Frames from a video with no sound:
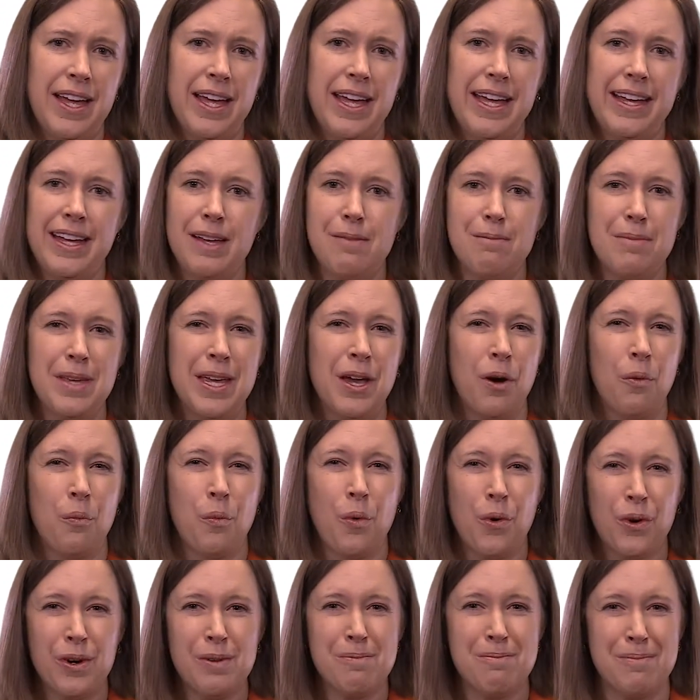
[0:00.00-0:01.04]
It can be a
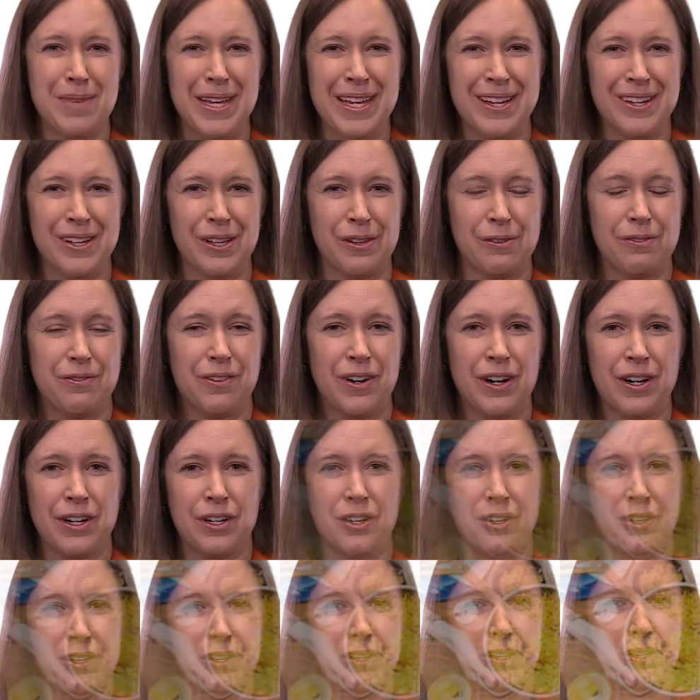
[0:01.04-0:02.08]
warm meal for a
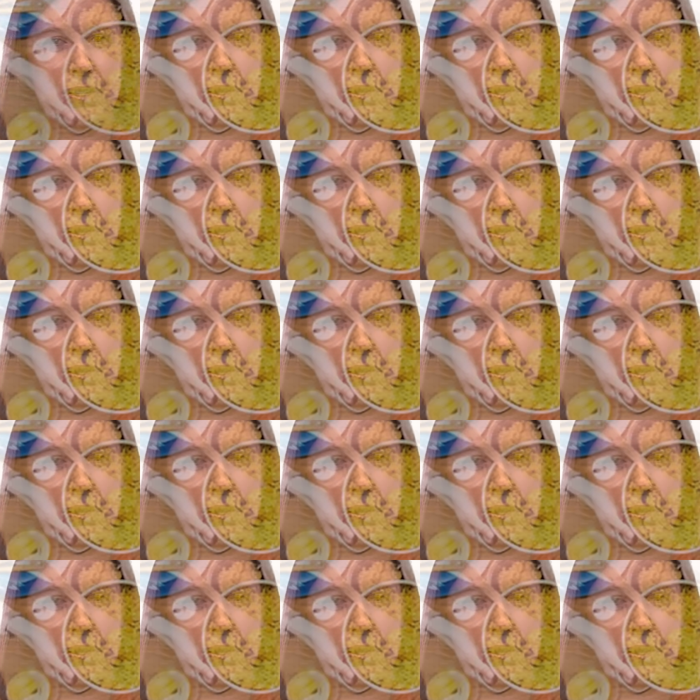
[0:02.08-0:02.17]
girl